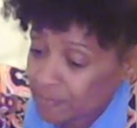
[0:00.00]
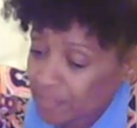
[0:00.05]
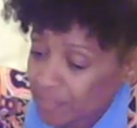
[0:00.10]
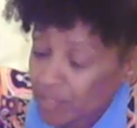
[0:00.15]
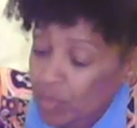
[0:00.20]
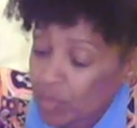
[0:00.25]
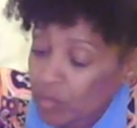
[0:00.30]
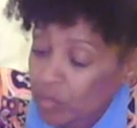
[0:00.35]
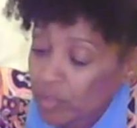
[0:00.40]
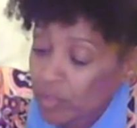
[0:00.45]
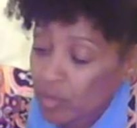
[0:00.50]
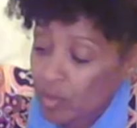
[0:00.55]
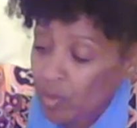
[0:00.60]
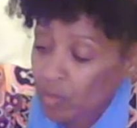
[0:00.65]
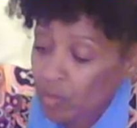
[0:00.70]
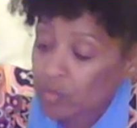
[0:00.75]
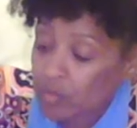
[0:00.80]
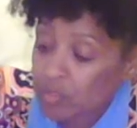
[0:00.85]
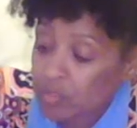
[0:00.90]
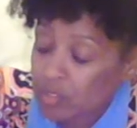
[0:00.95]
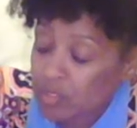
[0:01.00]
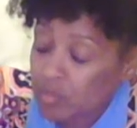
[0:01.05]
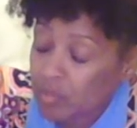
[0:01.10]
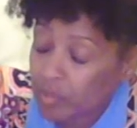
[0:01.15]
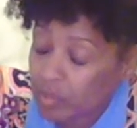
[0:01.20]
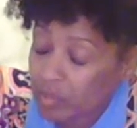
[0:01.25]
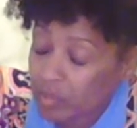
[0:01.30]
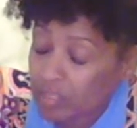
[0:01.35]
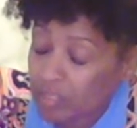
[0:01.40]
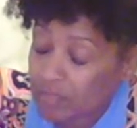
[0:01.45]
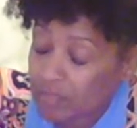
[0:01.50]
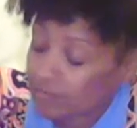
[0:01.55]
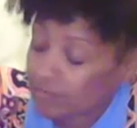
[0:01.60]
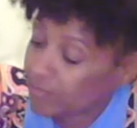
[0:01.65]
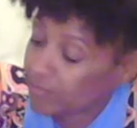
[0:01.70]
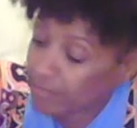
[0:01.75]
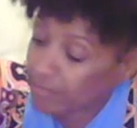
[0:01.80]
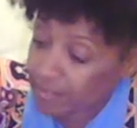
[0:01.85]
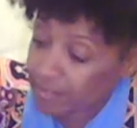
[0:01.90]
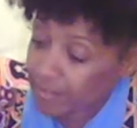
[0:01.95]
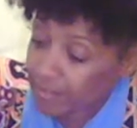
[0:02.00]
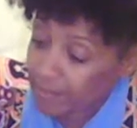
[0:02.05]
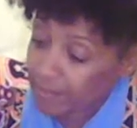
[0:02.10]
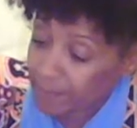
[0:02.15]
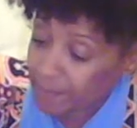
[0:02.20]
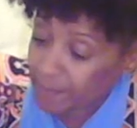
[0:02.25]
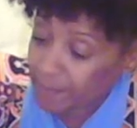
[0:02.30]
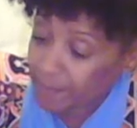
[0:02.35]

It only hurts the person feeling it.